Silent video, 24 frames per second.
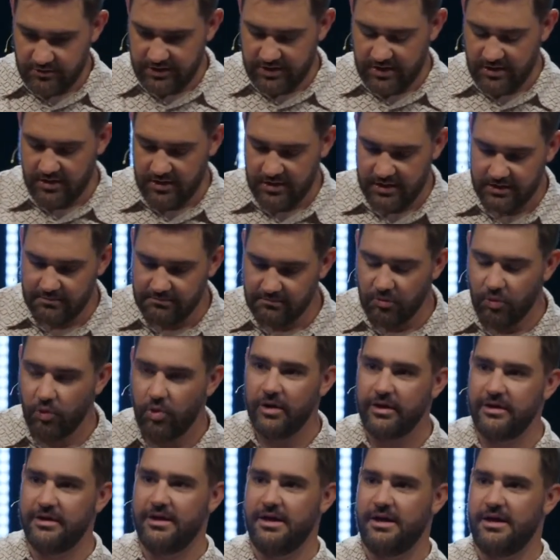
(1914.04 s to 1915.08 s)
on,
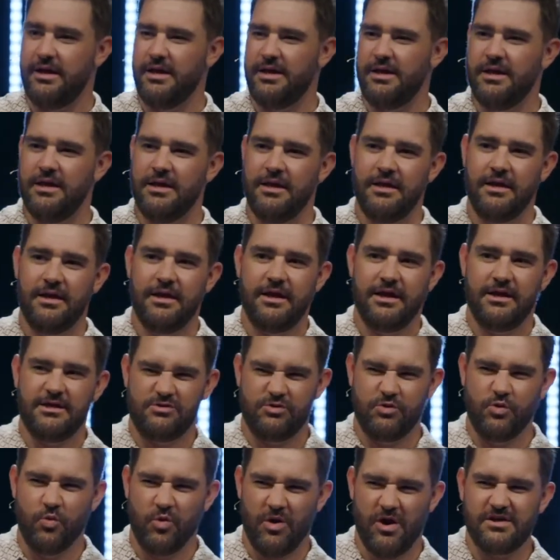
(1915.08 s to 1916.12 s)
Mordecai, who
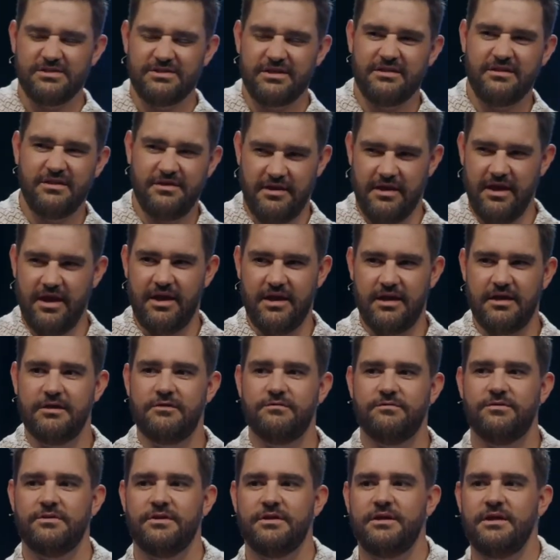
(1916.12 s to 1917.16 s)
works at the gate
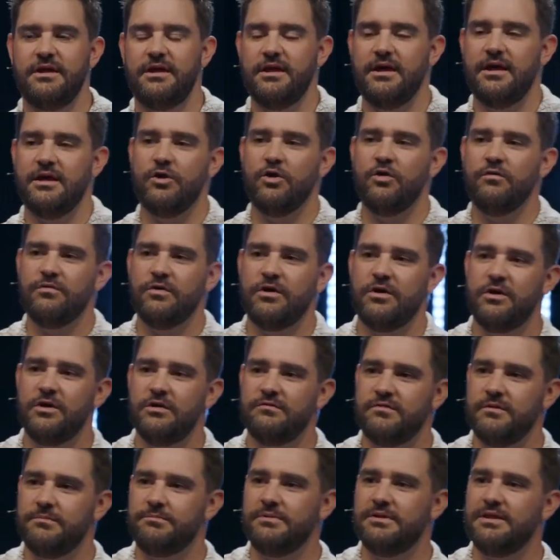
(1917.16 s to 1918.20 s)
for the king, had overheard of
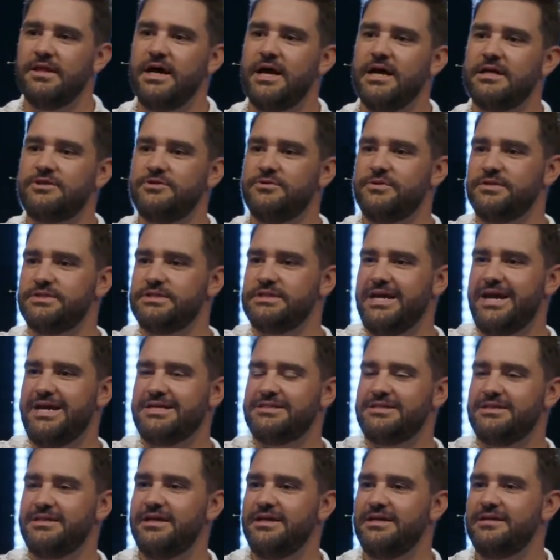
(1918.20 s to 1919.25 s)
a plot to
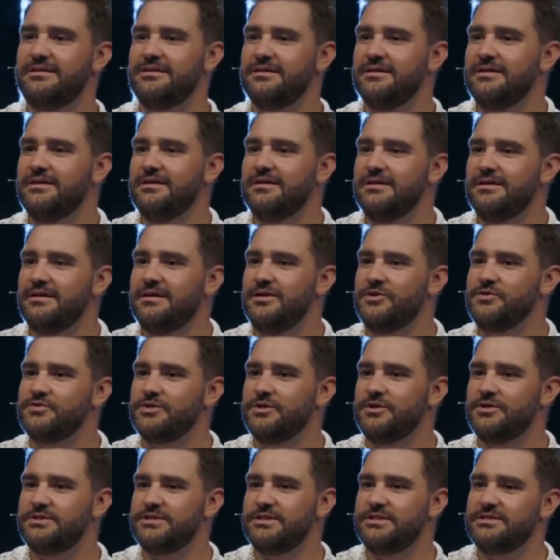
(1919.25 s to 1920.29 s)
assassinate King
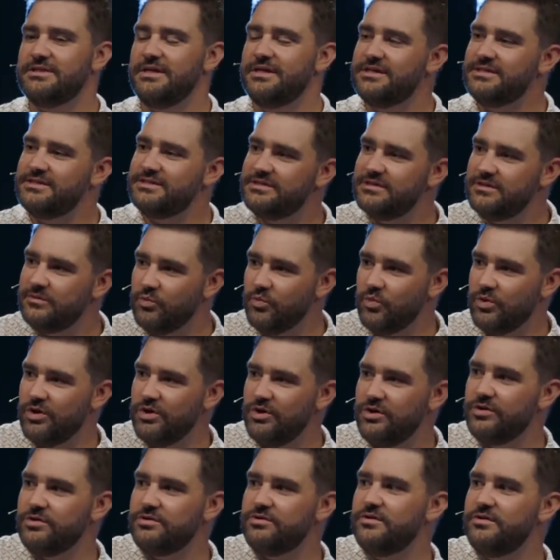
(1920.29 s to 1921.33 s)
Xerxes, and he sent
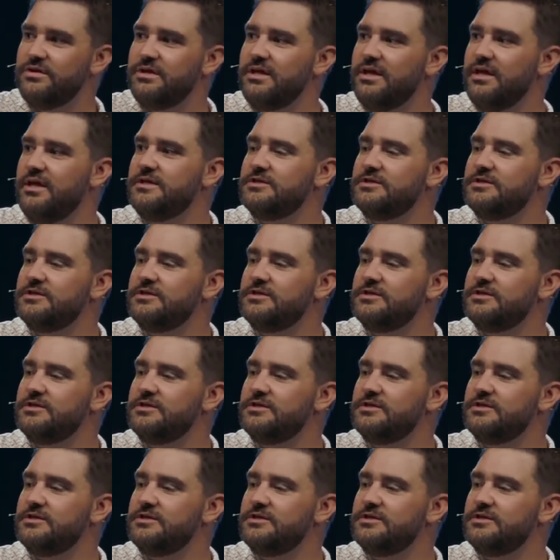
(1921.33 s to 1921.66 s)
word to the king's